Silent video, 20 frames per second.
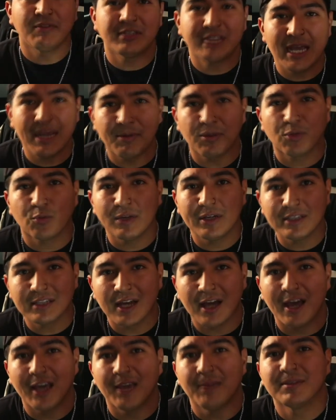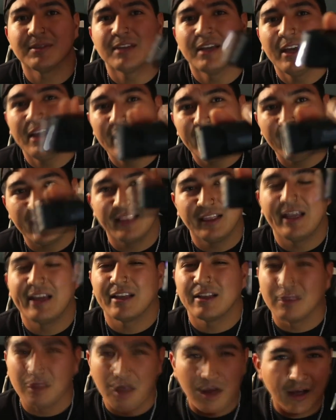You tap it three times, it
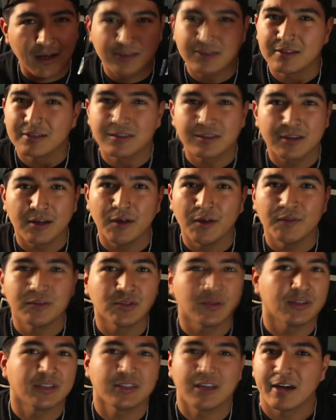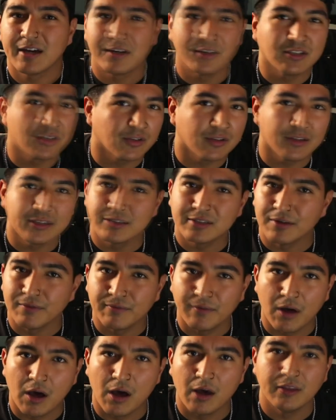like locks itself, so it's not gonna turn itself
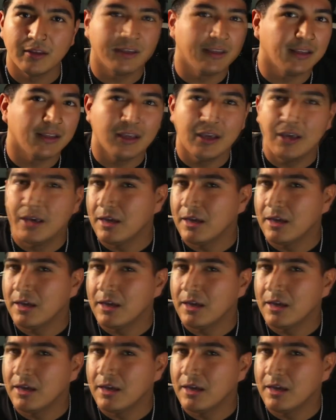on, and